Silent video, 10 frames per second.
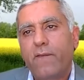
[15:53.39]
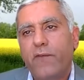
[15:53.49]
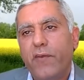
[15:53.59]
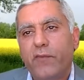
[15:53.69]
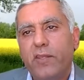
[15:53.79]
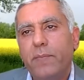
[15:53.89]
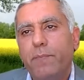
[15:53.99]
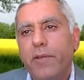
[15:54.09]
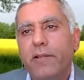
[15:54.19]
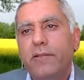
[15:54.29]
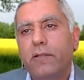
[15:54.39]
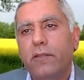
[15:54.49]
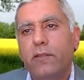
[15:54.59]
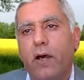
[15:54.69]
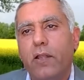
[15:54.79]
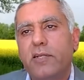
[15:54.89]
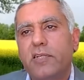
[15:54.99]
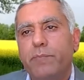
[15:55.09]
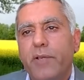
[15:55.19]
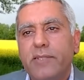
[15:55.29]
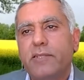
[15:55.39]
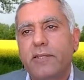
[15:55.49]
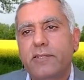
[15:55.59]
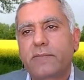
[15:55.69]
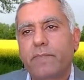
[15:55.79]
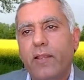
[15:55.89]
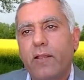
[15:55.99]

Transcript: $50 billion business,